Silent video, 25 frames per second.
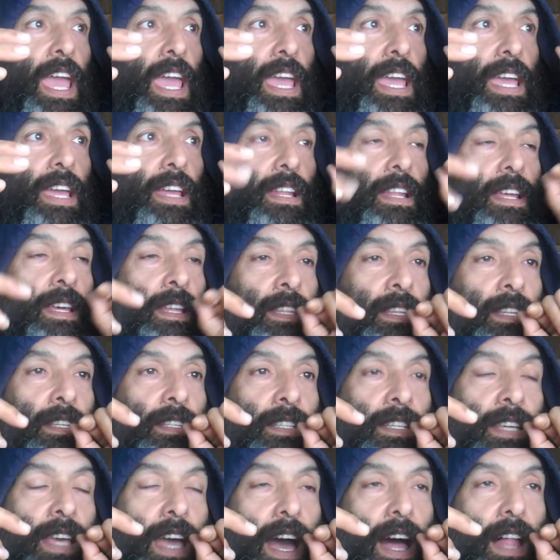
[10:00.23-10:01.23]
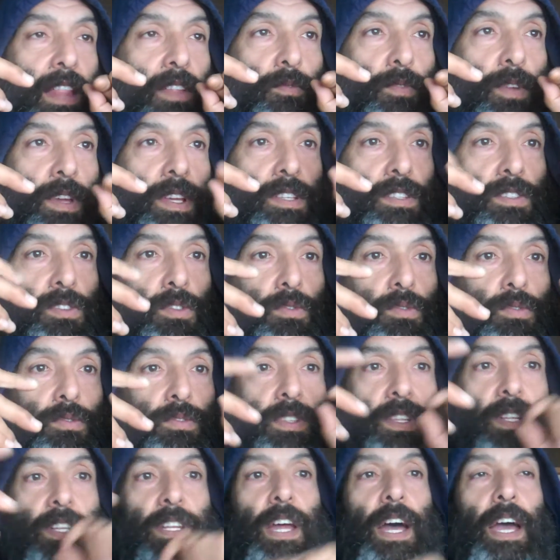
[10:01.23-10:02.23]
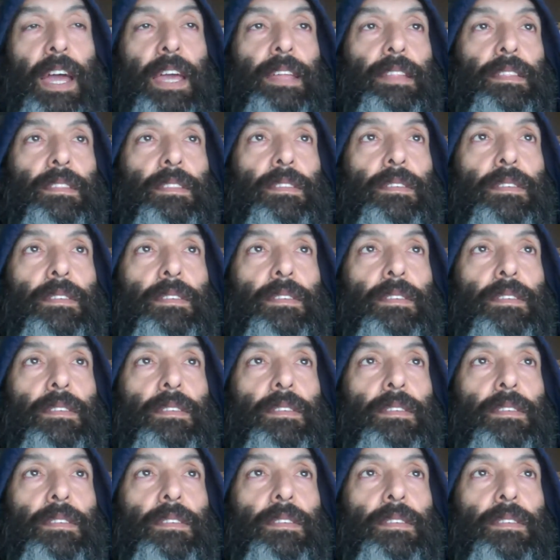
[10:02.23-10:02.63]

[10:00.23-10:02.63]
eight in this gallery. So who's the ninth?